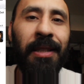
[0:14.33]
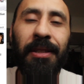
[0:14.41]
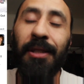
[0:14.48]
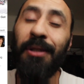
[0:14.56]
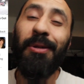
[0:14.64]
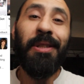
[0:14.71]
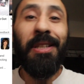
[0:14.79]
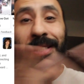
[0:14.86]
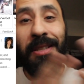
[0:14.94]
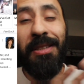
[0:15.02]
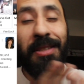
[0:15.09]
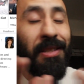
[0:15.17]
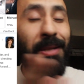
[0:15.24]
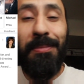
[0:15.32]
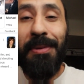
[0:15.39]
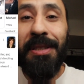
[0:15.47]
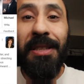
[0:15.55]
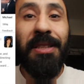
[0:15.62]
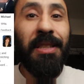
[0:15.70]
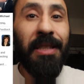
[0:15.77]
She directed
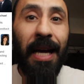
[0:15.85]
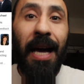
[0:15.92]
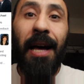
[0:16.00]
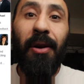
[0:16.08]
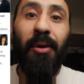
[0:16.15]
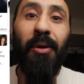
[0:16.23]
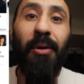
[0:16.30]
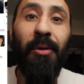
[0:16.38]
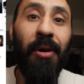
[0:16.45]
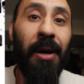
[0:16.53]
Sleepless in Seattle,